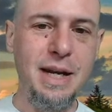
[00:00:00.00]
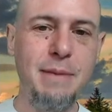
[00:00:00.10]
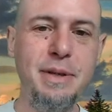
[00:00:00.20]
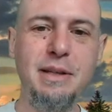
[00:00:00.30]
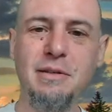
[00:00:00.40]
not
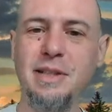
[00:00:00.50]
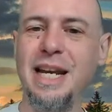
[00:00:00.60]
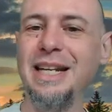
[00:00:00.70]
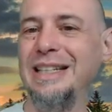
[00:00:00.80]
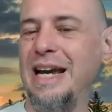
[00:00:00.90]
be saying
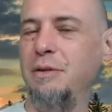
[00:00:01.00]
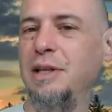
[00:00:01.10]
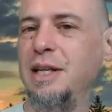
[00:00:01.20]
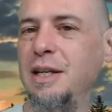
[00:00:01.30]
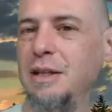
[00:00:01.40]
it
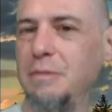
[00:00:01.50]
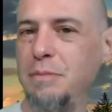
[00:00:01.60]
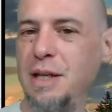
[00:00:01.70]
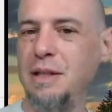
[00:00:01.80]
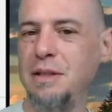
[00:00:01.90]
loudly,
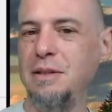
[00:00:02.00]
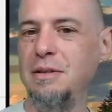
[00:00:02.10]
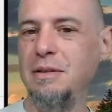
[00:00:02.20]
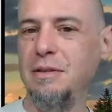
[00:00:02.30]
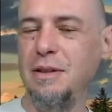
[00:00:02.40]
but it's
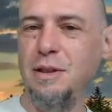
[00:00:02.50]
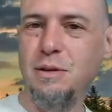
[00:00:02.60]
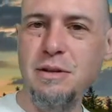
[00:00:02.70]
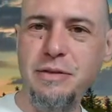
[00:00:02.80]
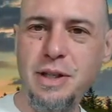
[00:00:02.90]
it's
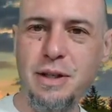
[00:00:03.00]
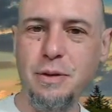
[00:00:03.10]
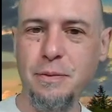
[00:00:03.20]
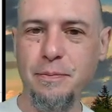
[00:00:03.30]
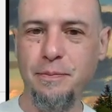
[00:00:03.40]
sort of, you know,
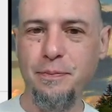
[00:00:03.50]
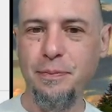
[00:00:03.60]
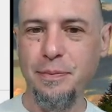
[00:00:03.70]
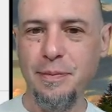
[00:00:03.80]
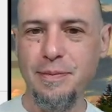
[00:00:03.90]

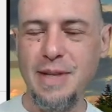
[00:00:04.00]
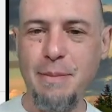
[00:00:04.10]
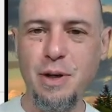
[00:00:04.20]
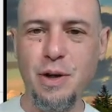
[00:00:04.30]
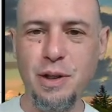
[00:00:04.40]

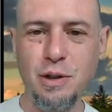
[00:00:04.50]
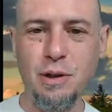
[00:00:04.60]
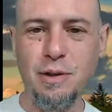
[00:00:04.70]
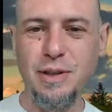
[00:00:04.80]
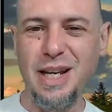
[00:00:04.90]
tapping you on the
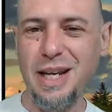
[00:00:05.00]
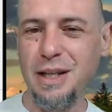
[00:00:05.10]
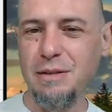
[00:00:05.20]
shoulder saying,